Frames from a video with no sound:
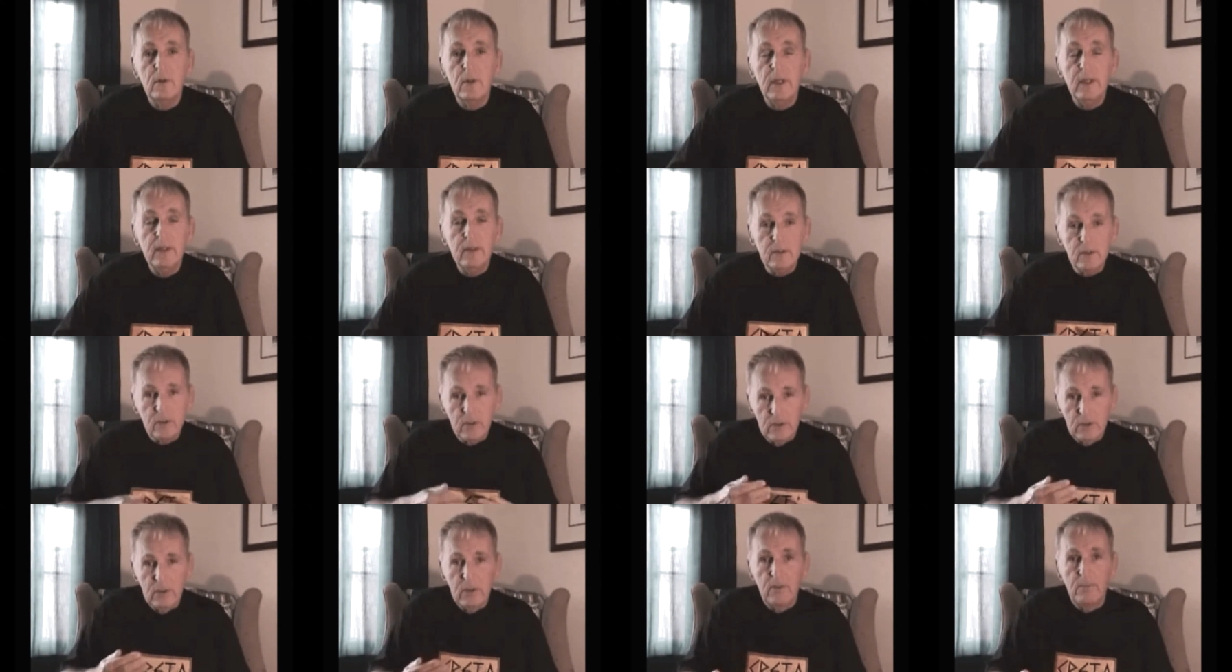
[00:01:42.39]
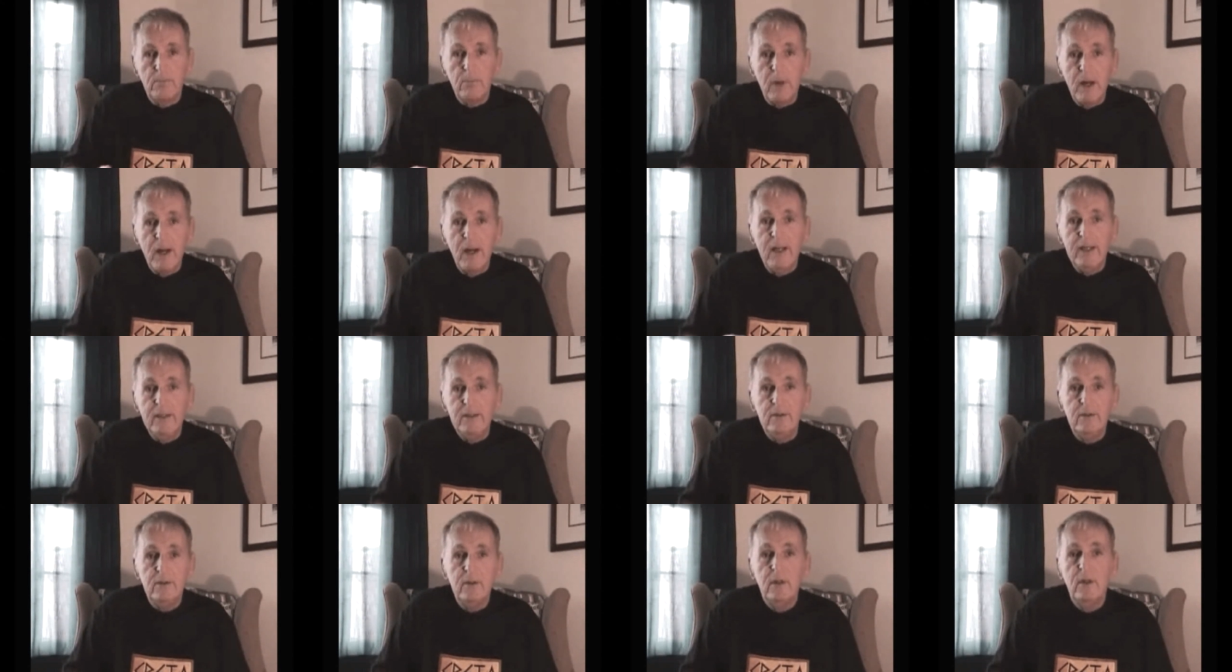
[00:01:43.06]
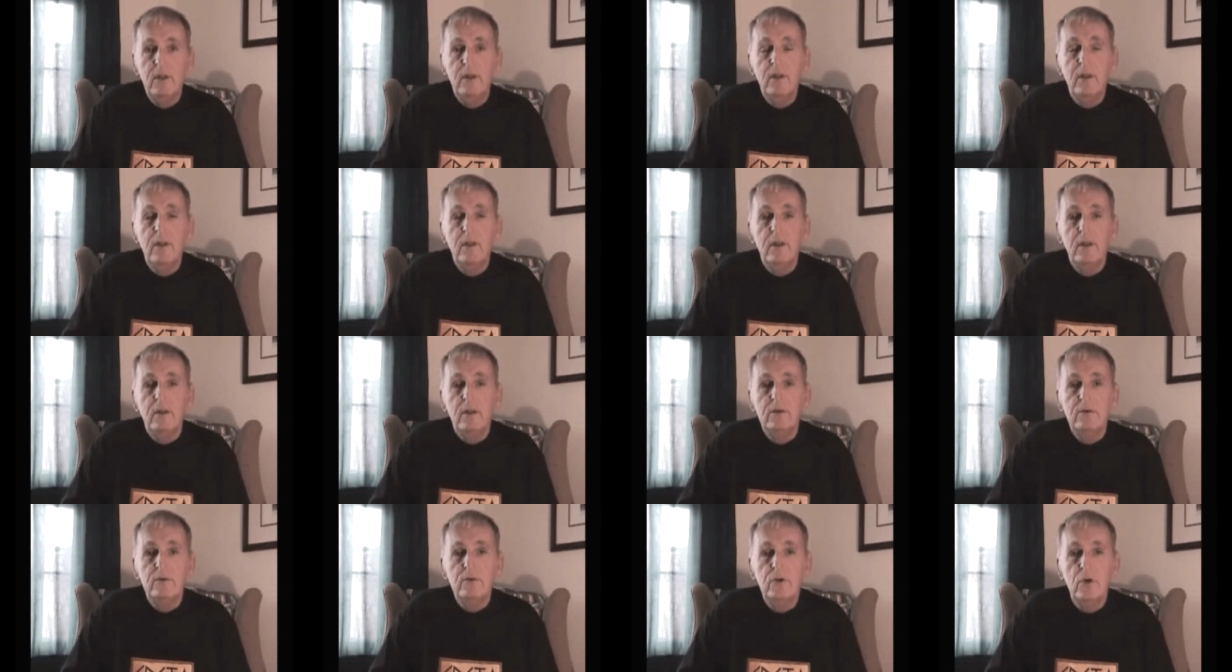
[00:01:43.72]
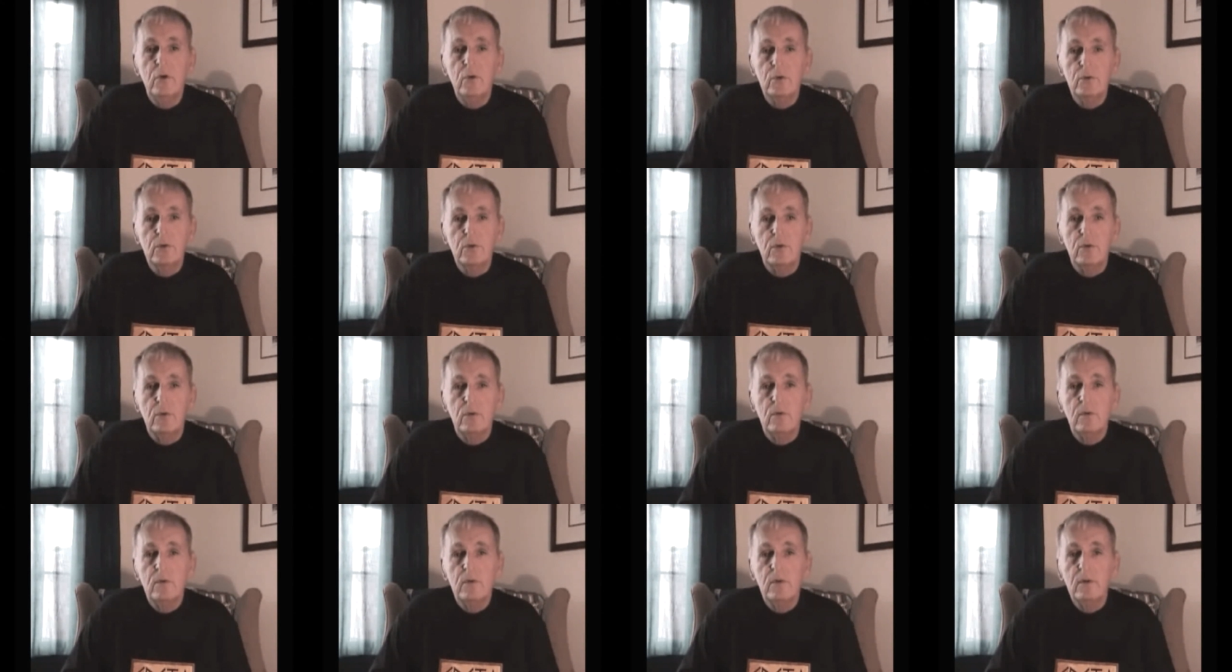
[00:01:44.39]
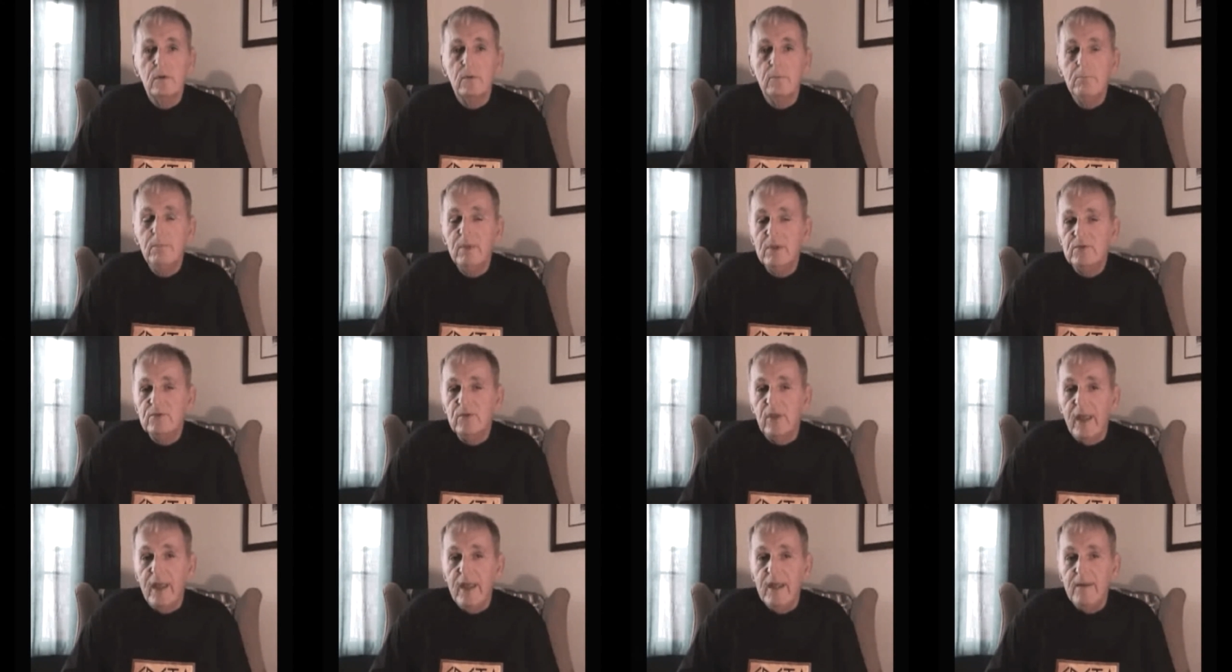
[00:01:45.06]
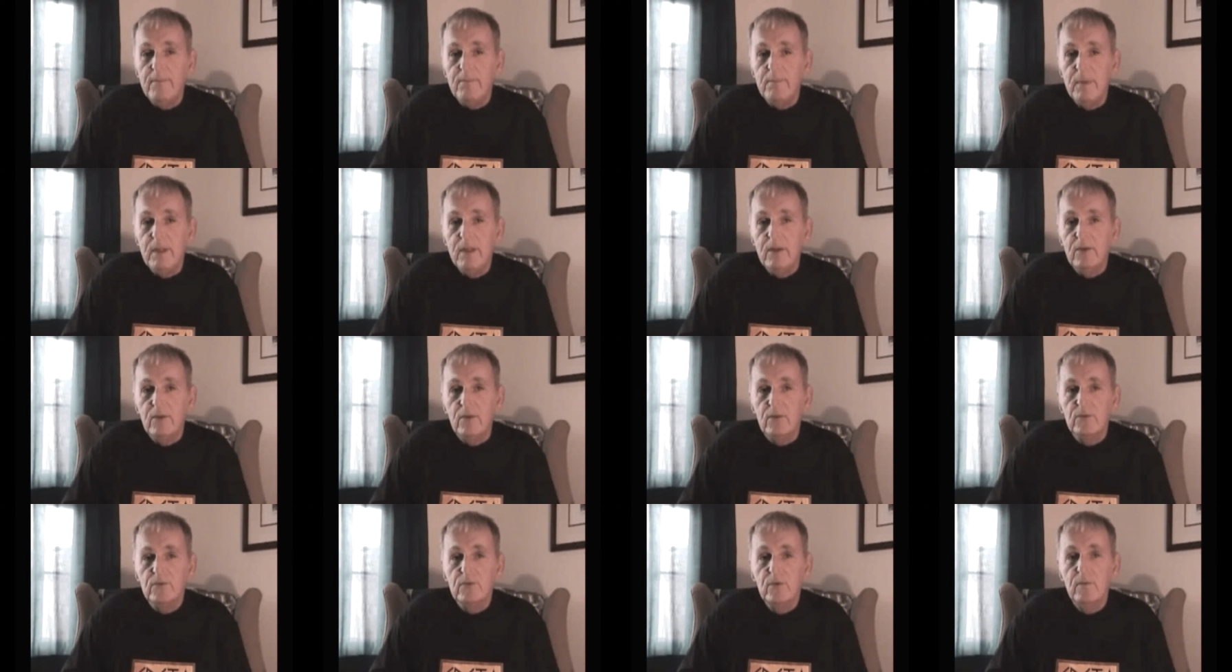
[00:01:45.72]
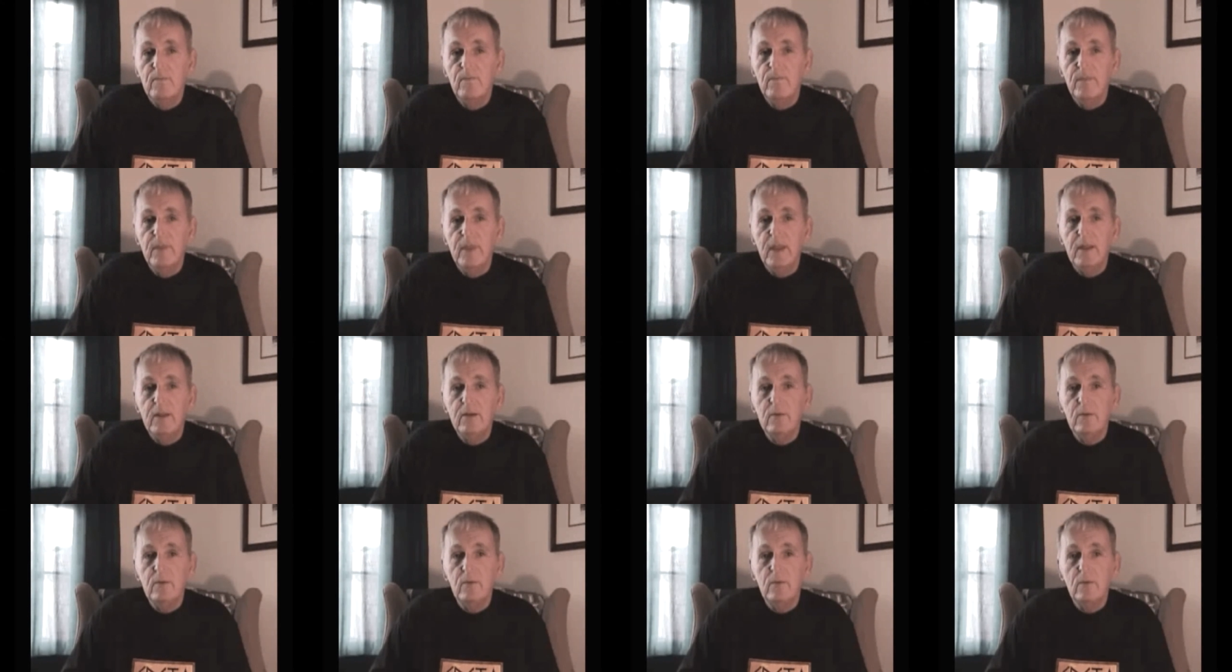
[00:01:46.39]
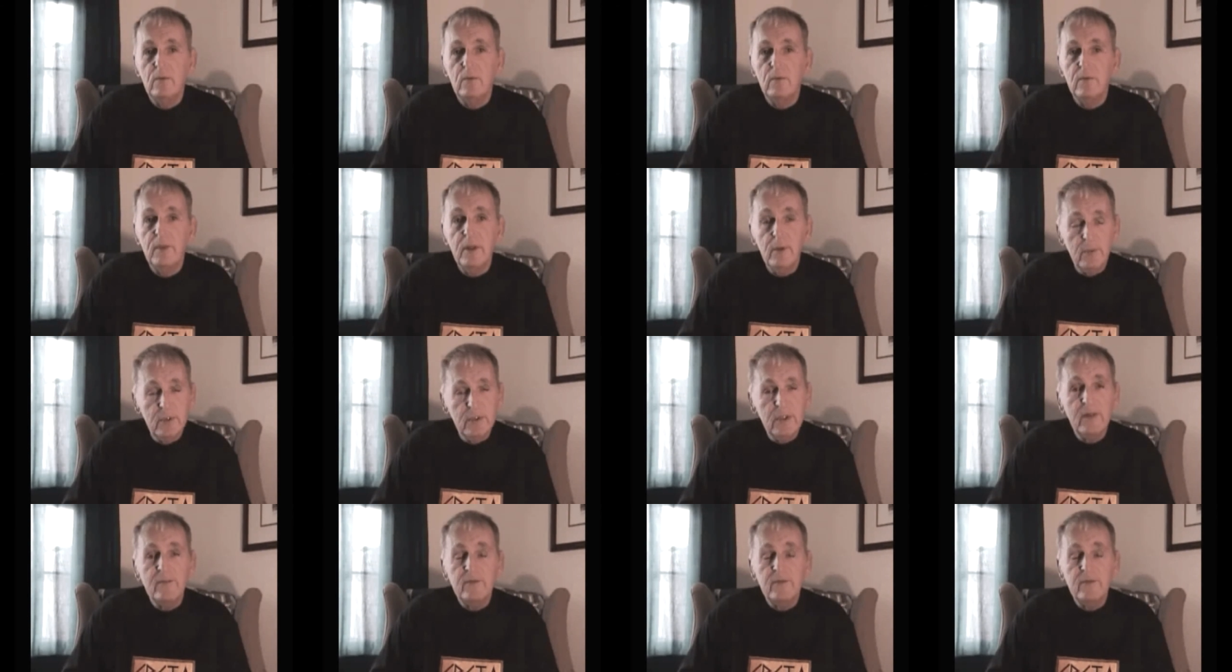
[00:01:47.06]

in combined total, miss eight meals, then they would give